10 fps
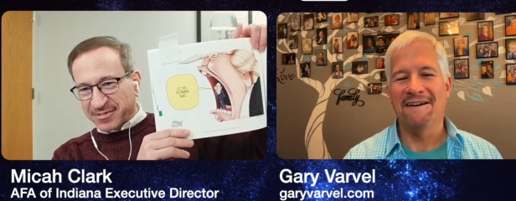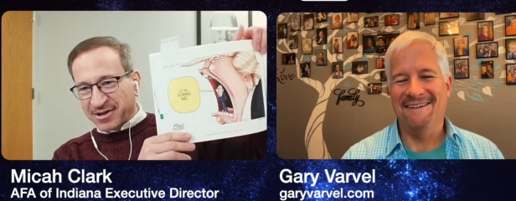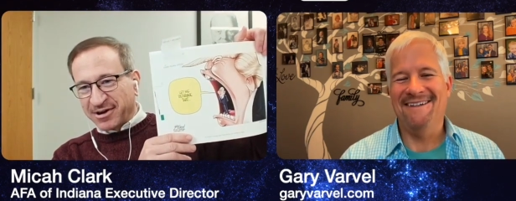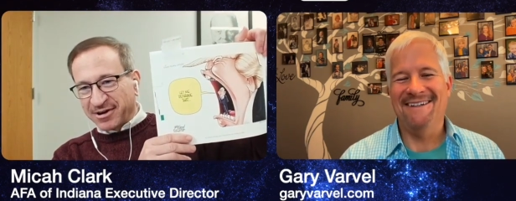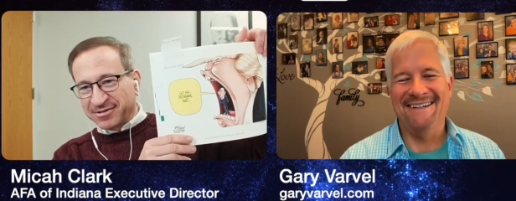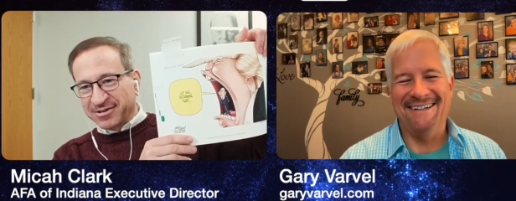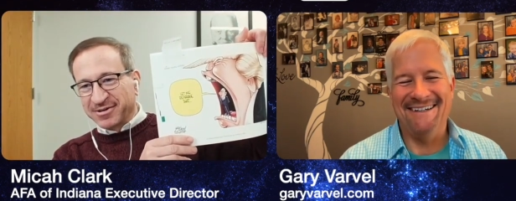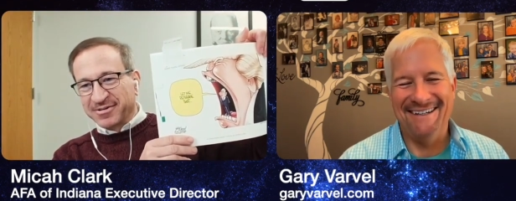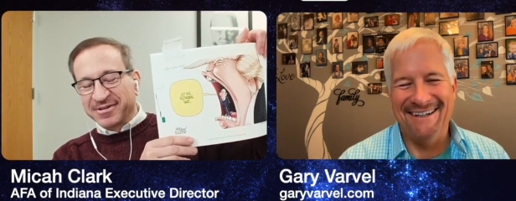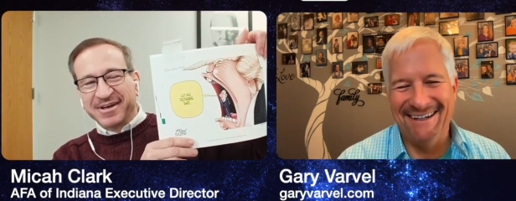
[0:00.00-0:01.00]

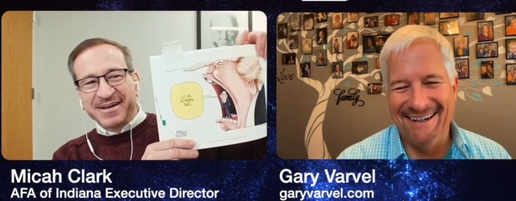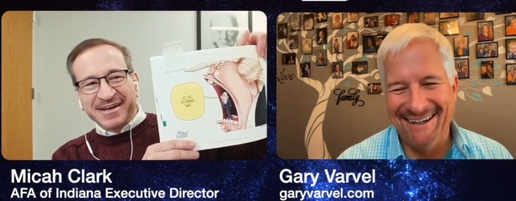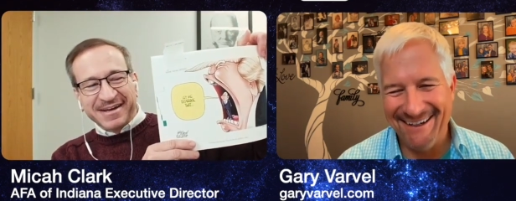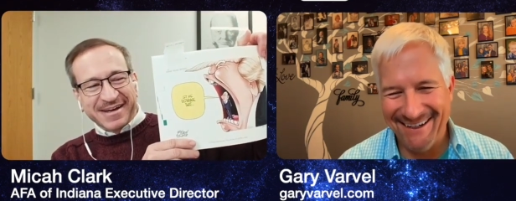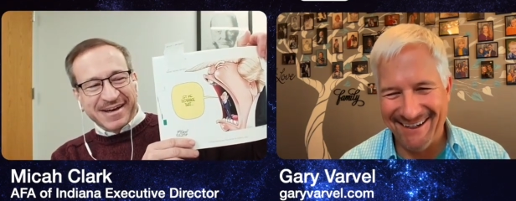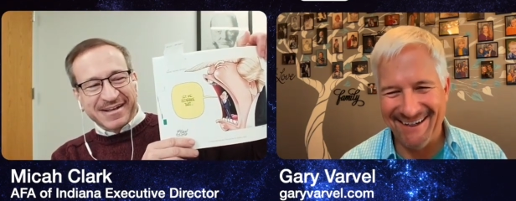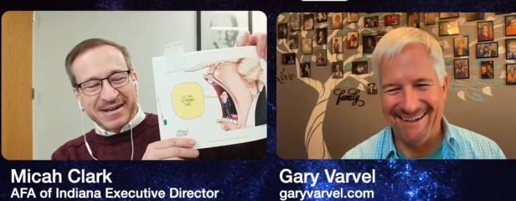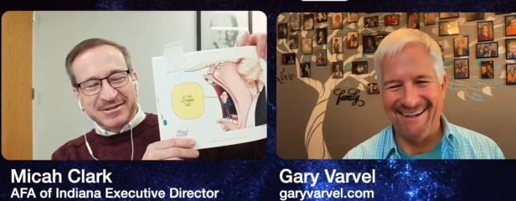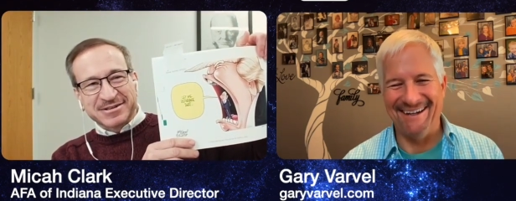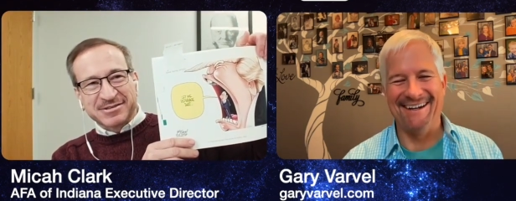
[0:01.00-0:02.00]
Speaker 1: cartoon, and I
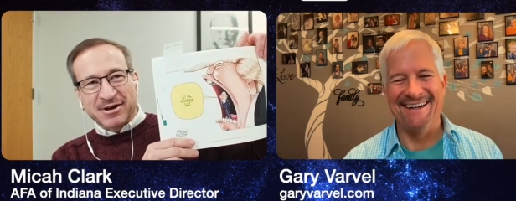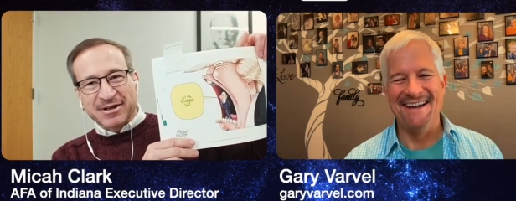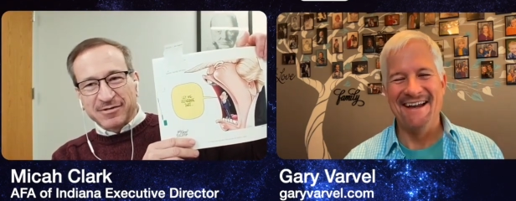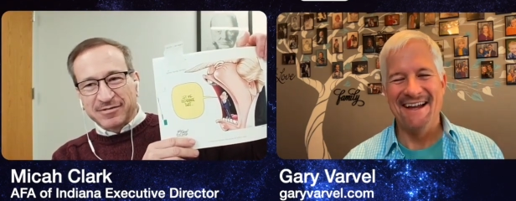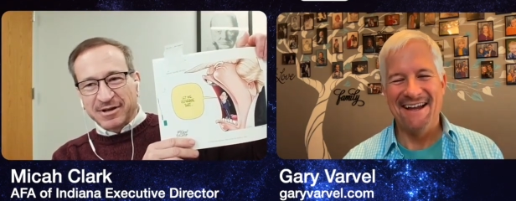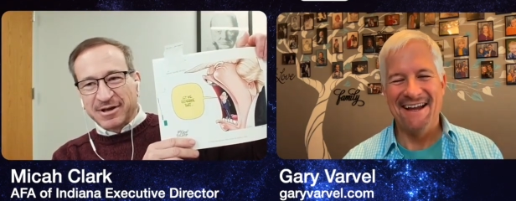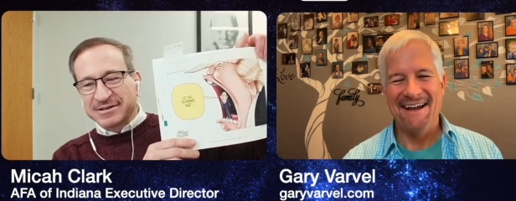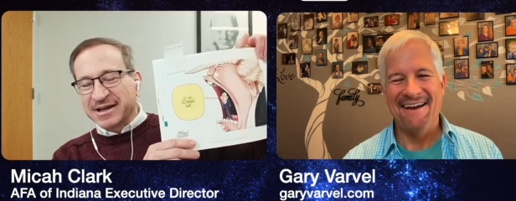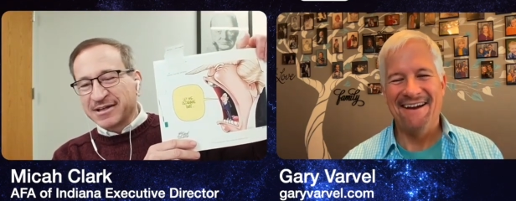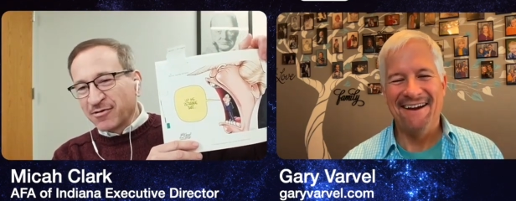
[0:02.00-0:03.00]
just thought because
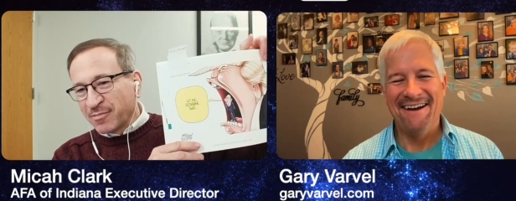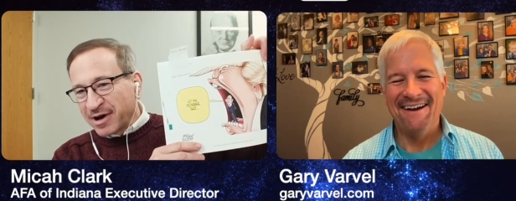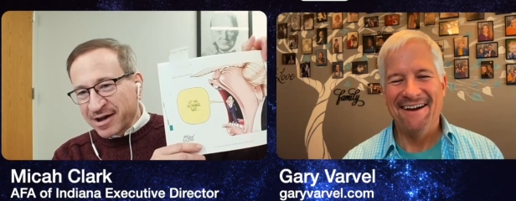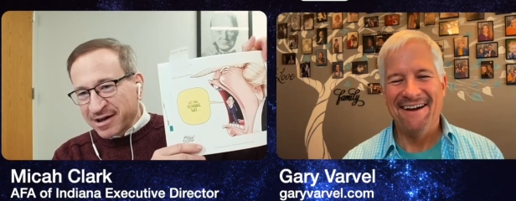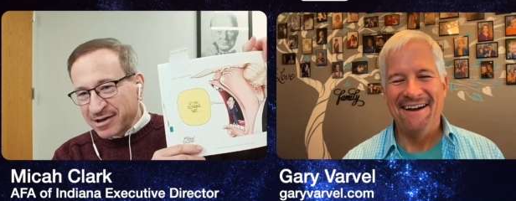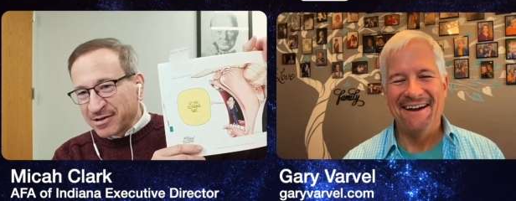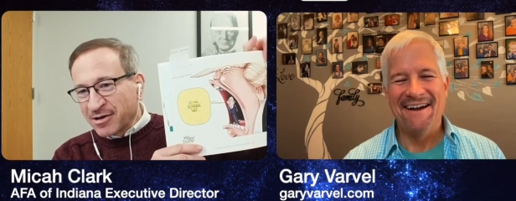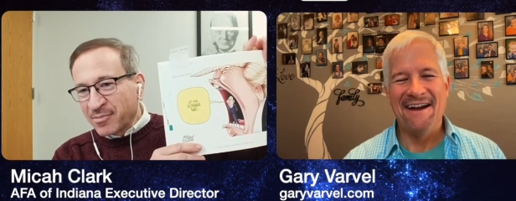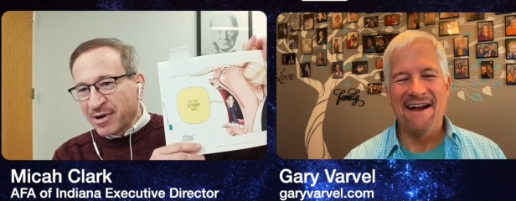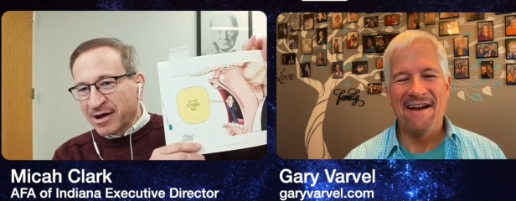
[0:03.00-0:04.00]
I know Mike, you know
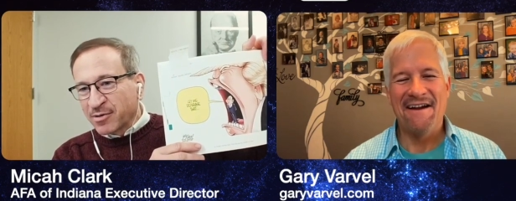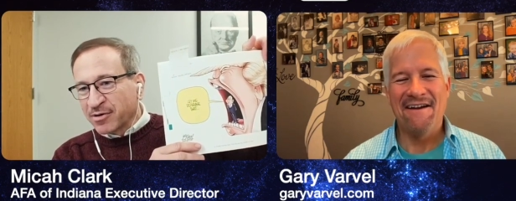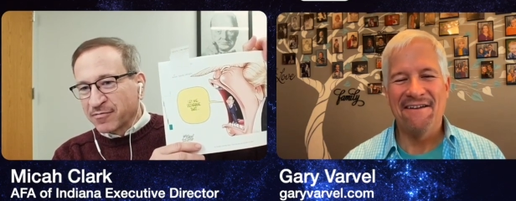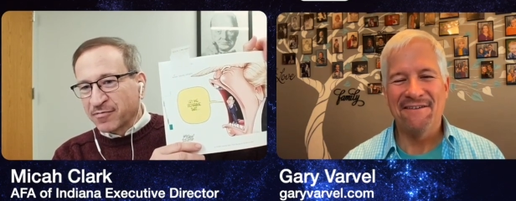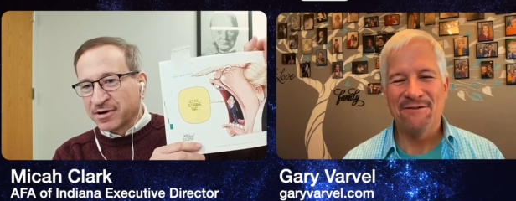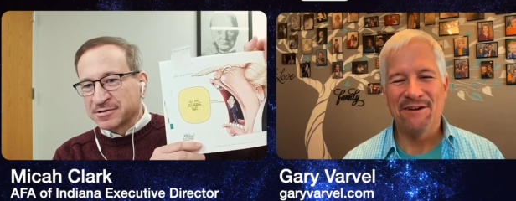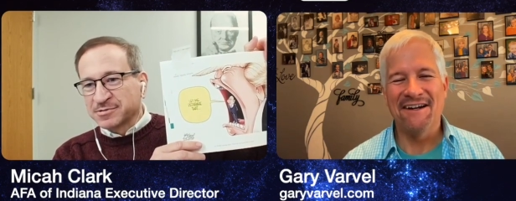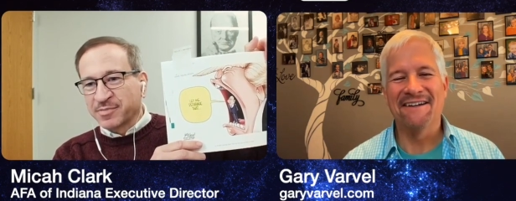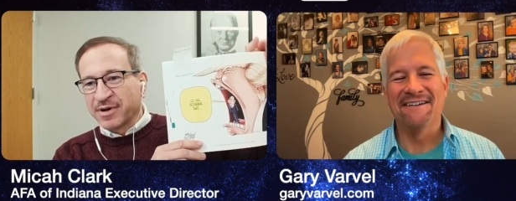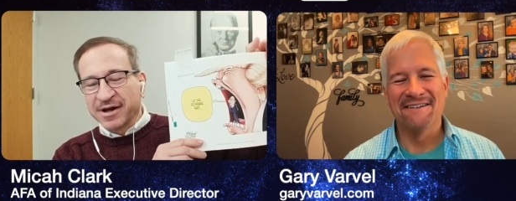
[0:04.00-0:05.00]
Mike, we were friends right.
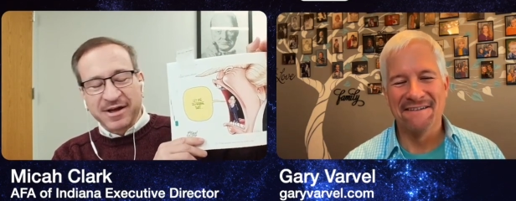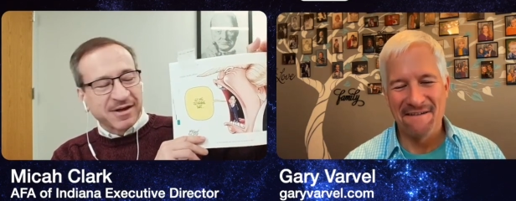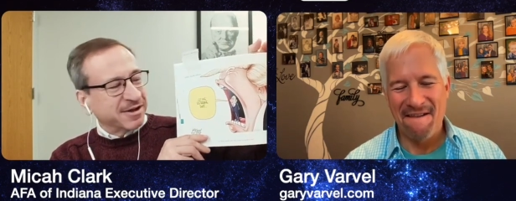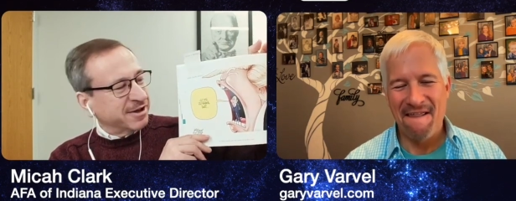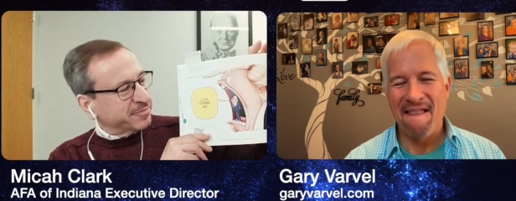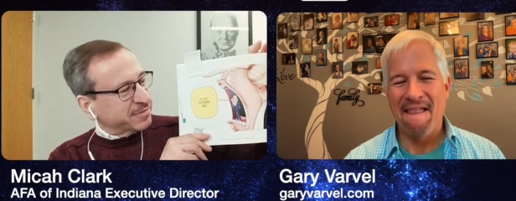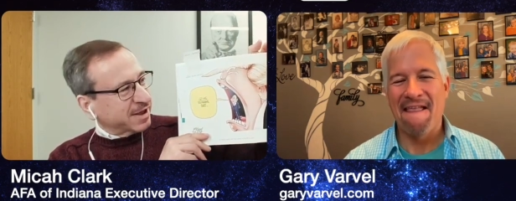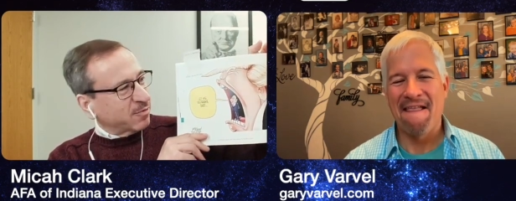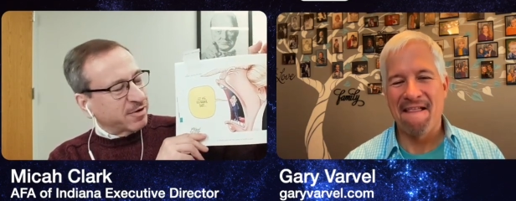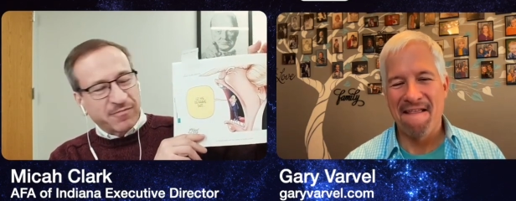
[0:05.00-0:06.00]
with Mike,
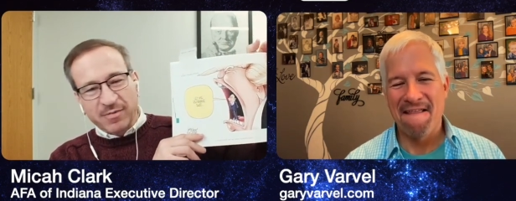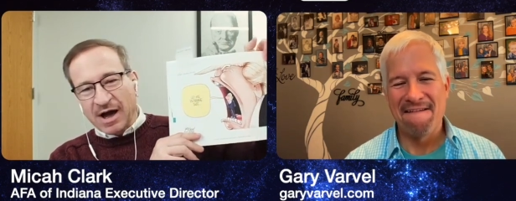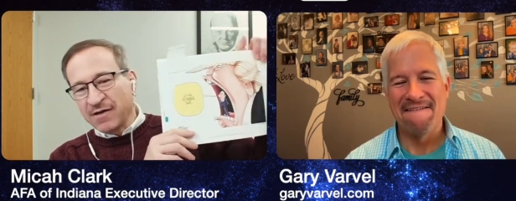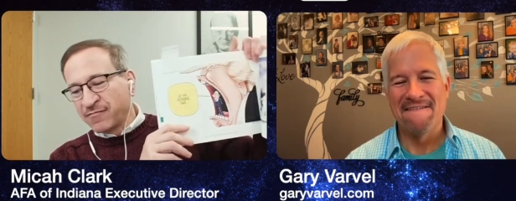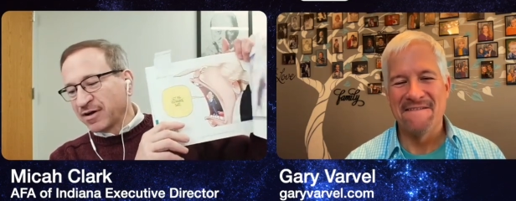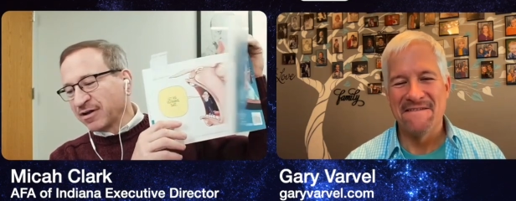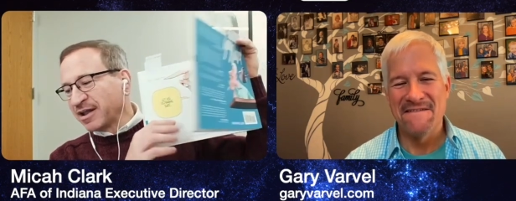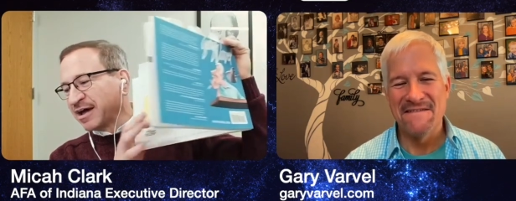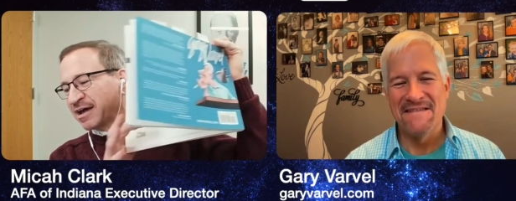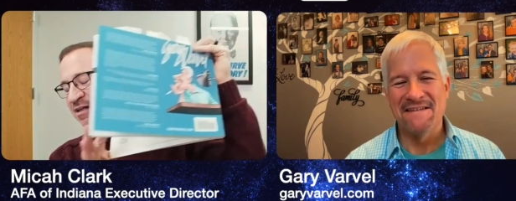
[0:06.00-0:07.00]
and we I felt
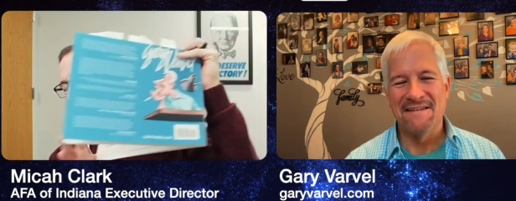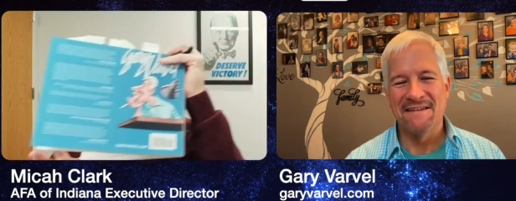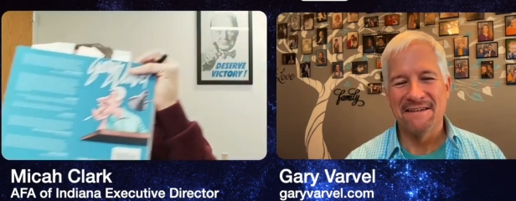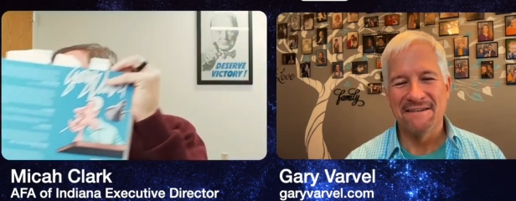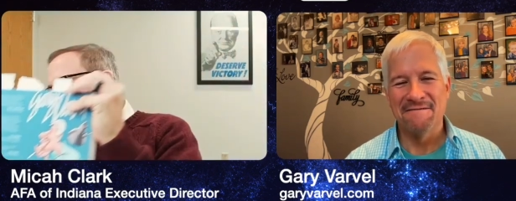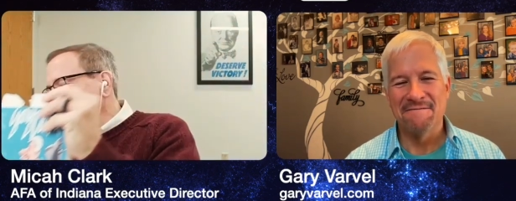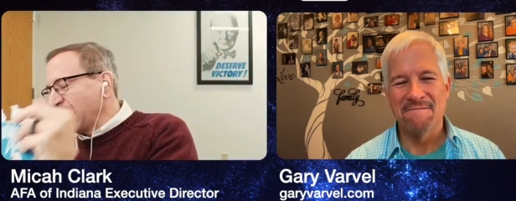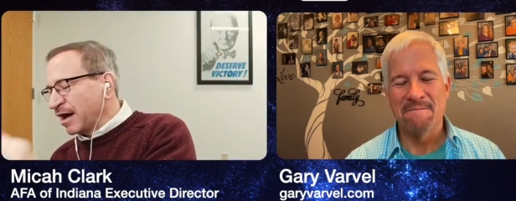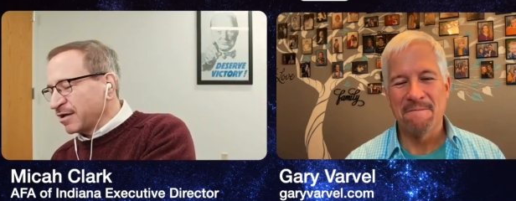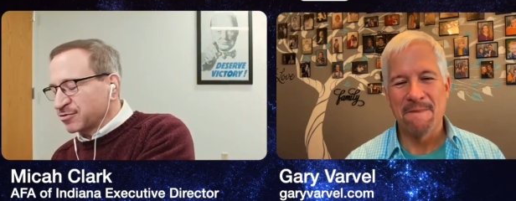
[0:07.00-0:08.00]
like, and that
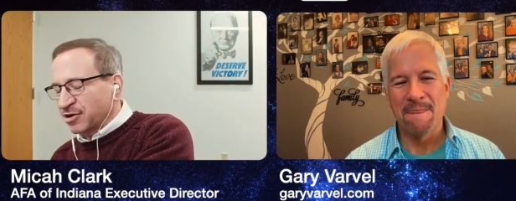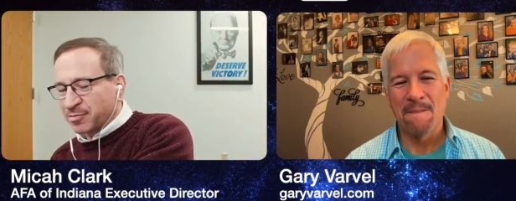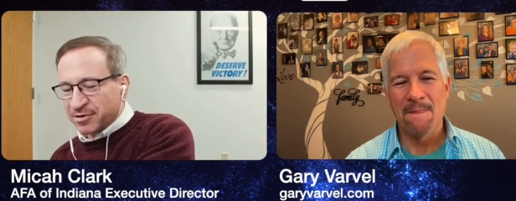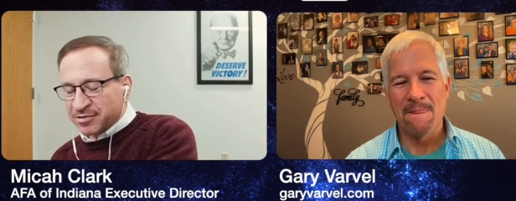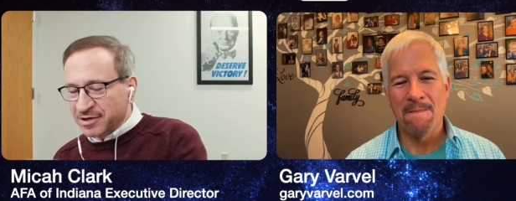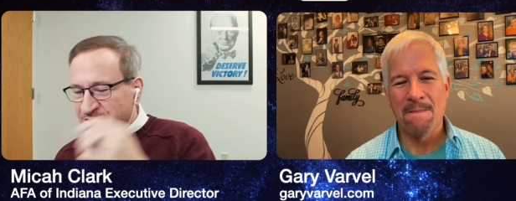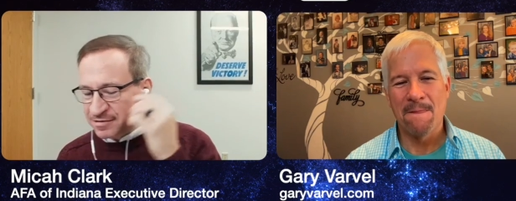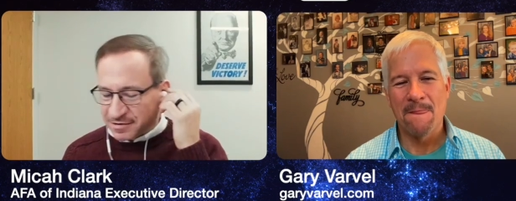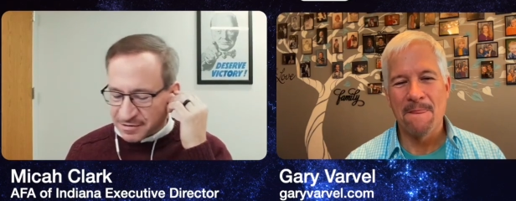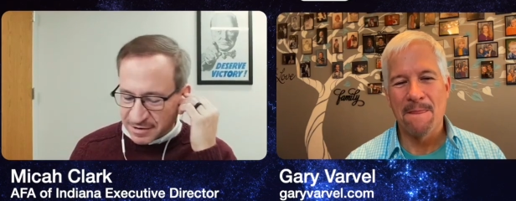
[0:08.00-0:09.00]
I, interpreted this
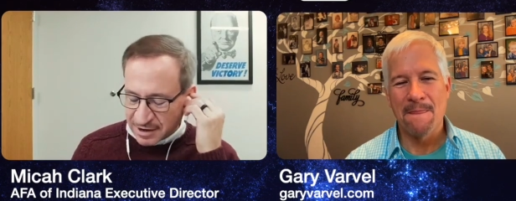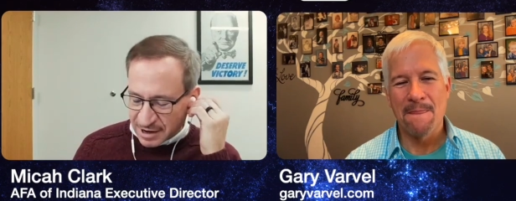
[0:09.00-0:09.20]
as